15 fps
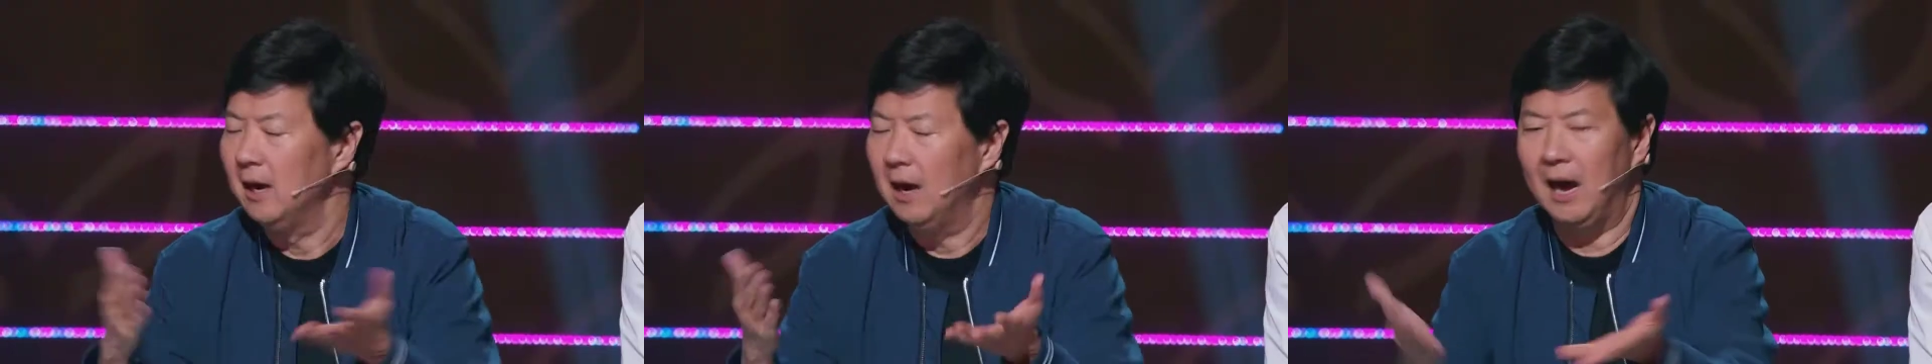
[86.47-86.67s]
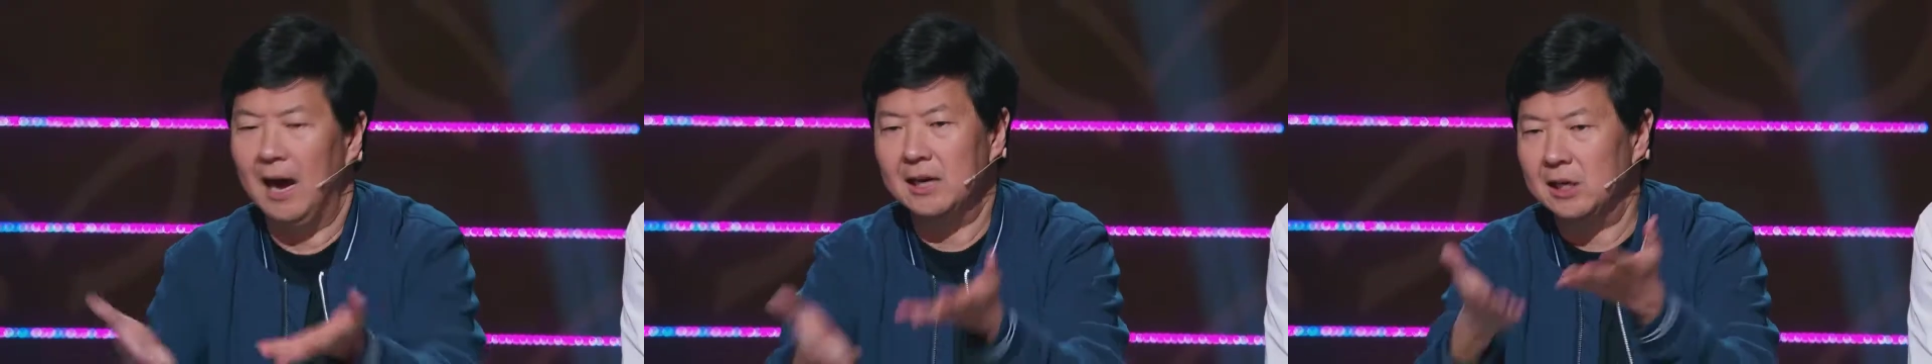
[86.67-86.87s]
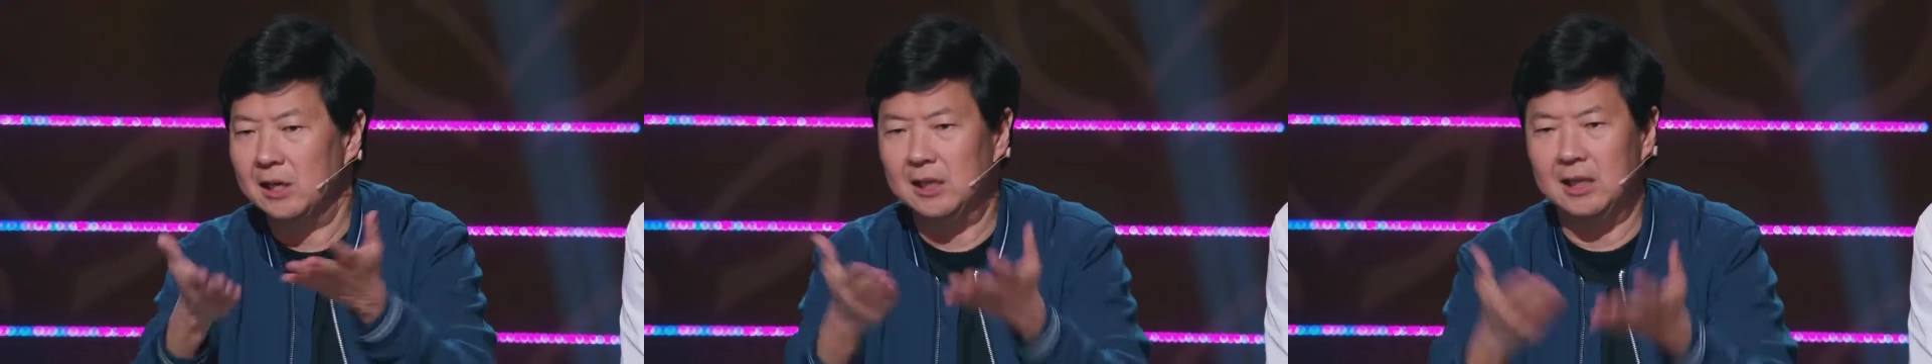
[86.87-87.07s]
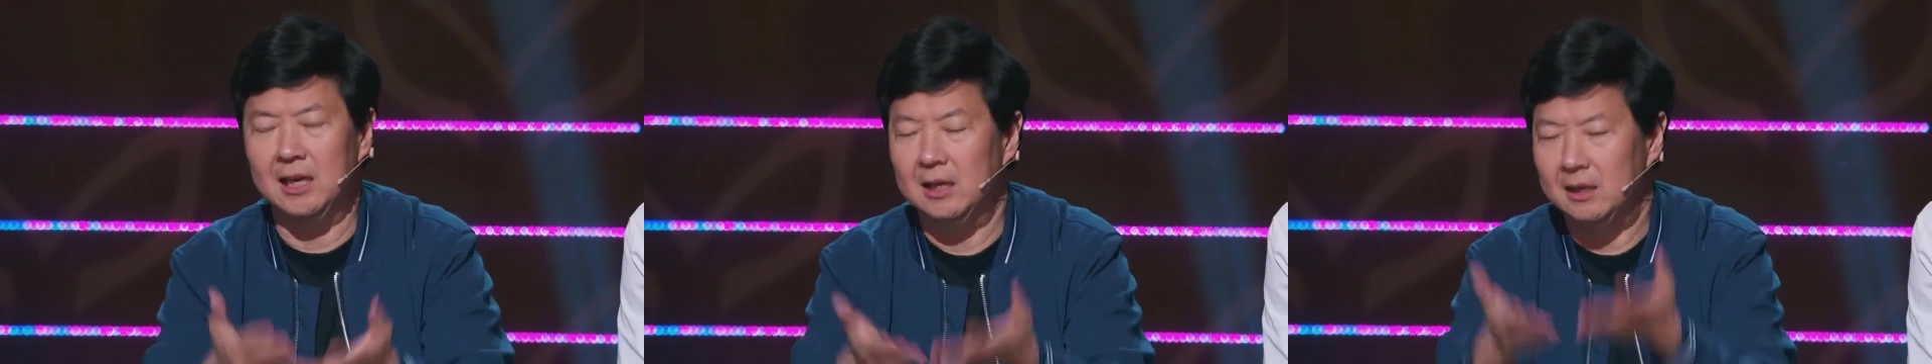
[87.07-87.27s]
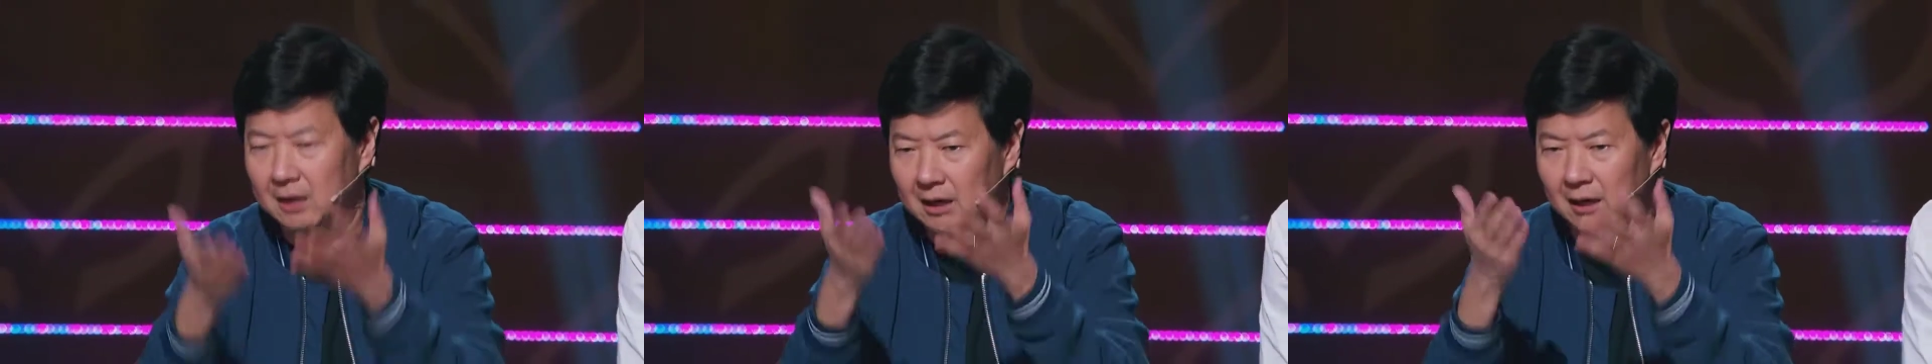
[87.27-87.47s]
I just
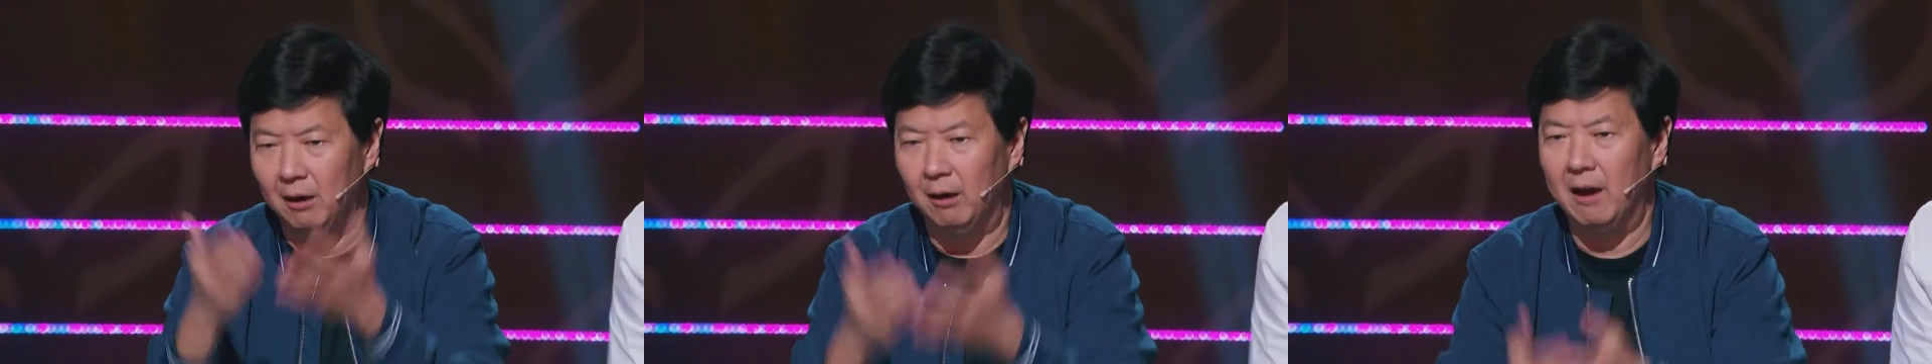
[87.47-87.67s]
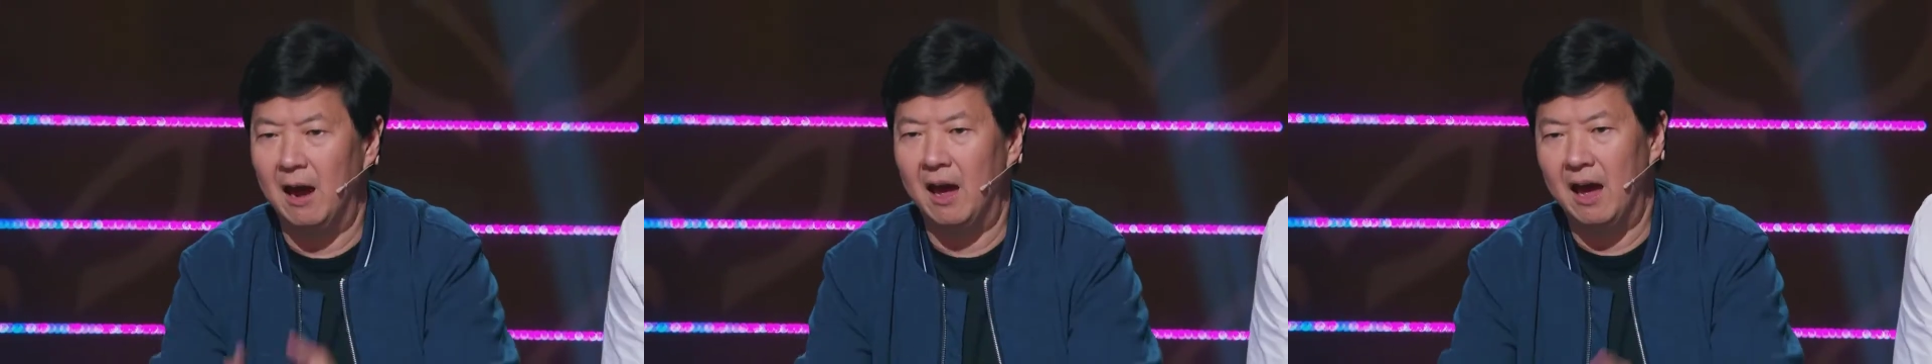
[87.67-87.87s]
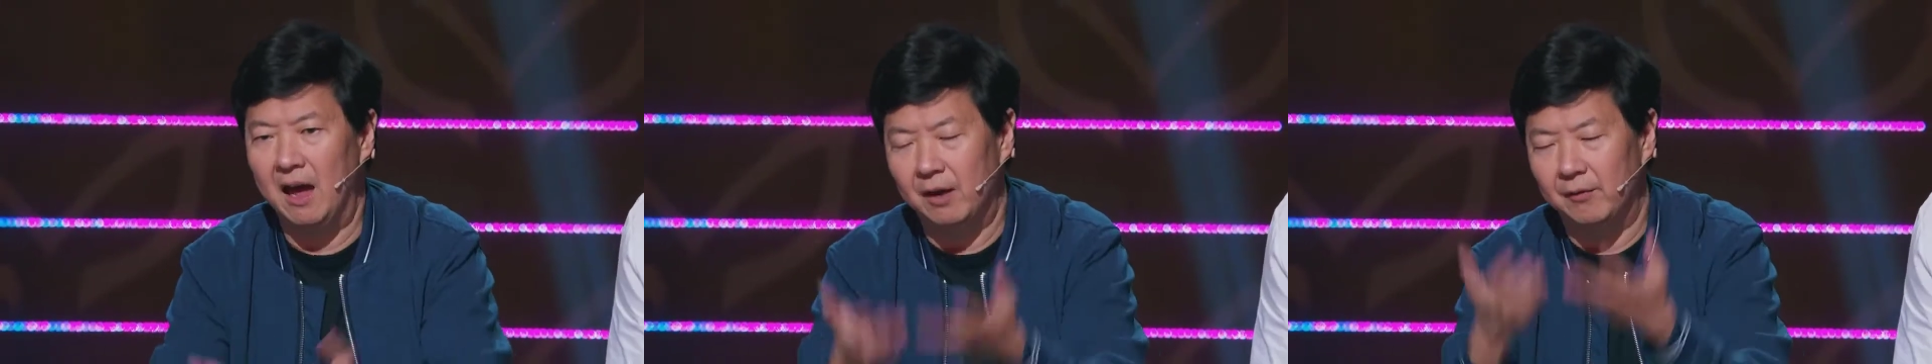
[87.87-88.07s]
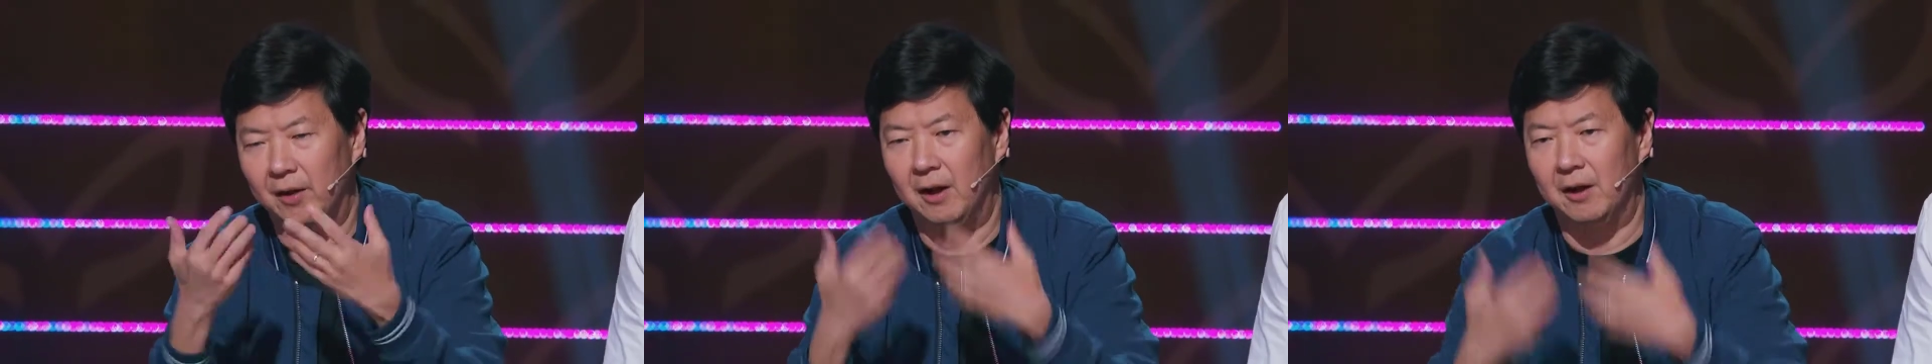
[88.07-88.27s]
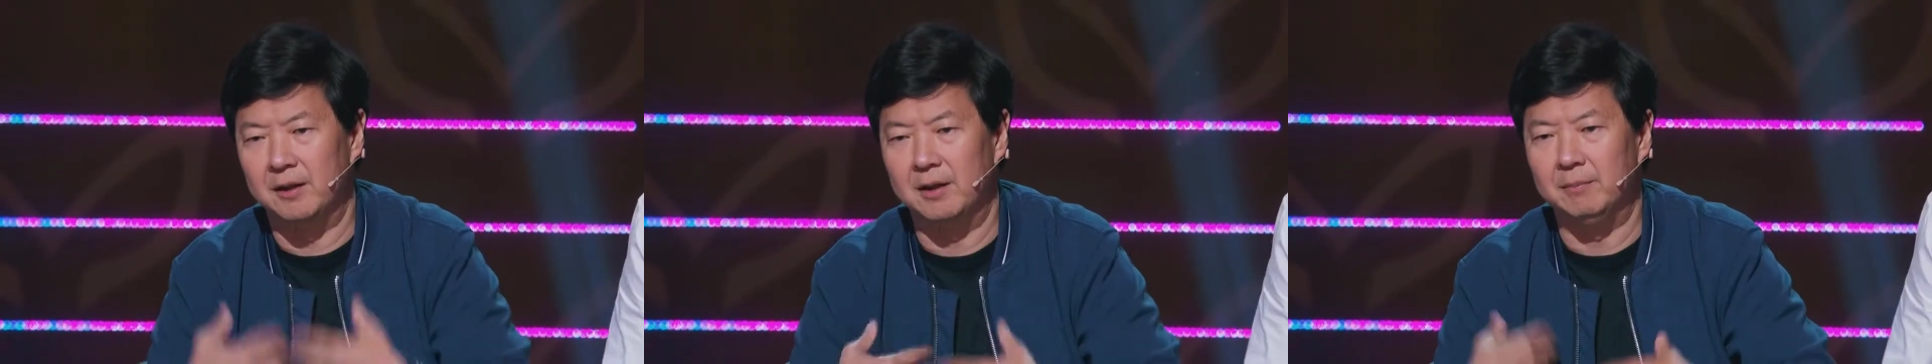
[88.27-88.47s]
think, you know, out of
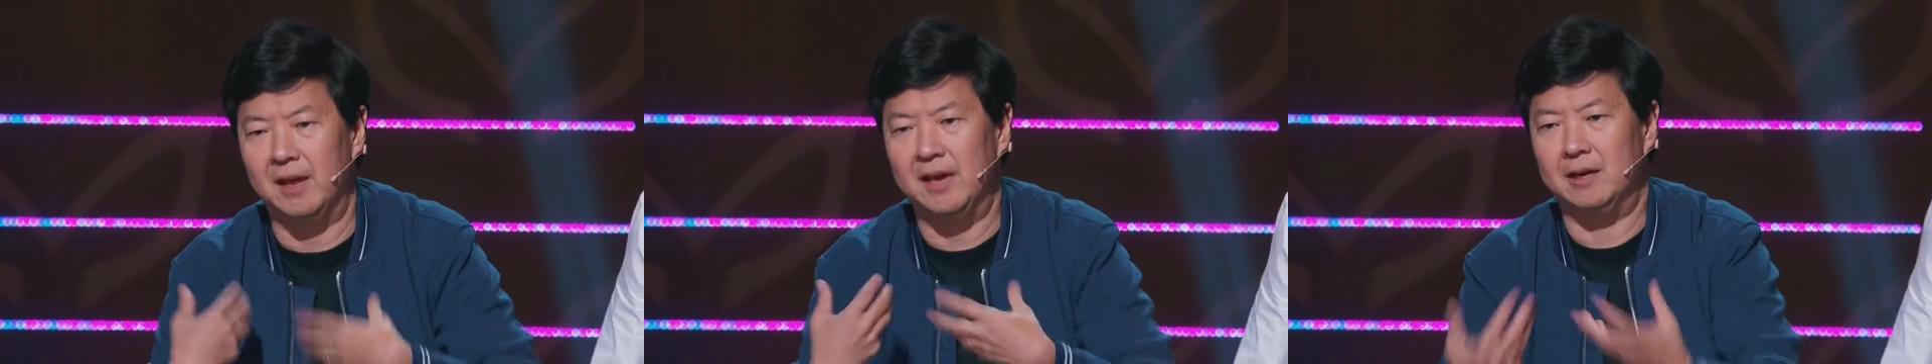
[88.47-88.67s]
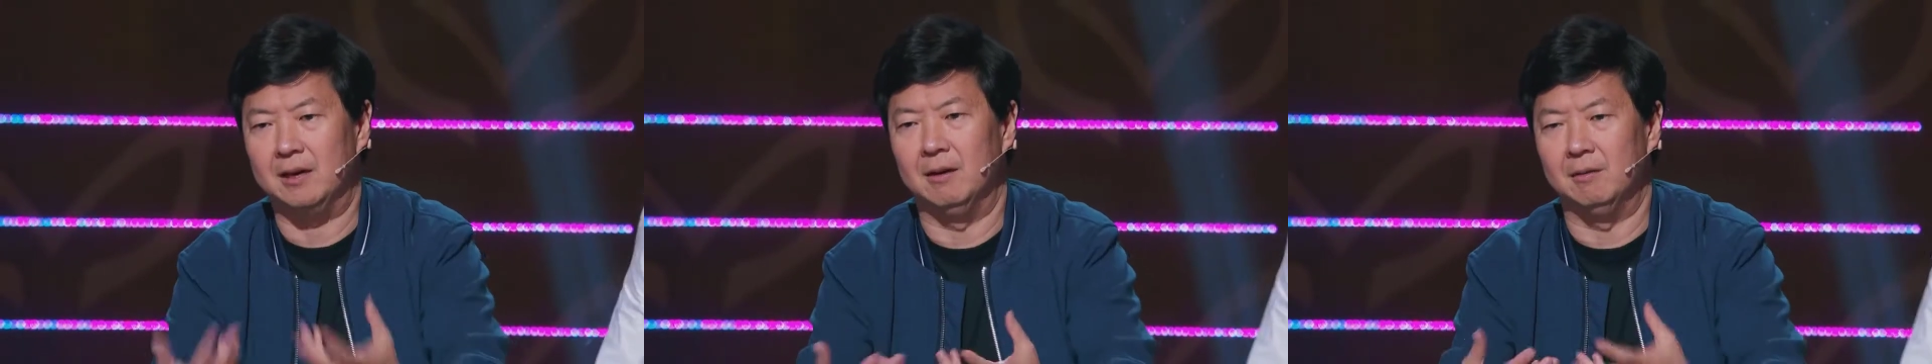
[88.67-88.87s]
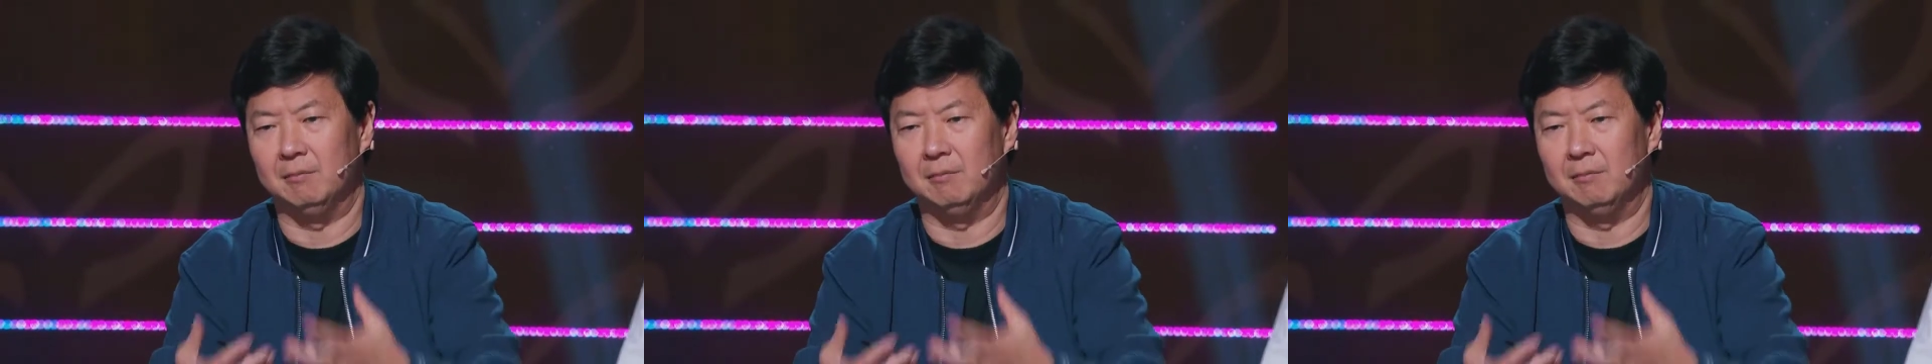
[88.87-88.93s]
all of them, like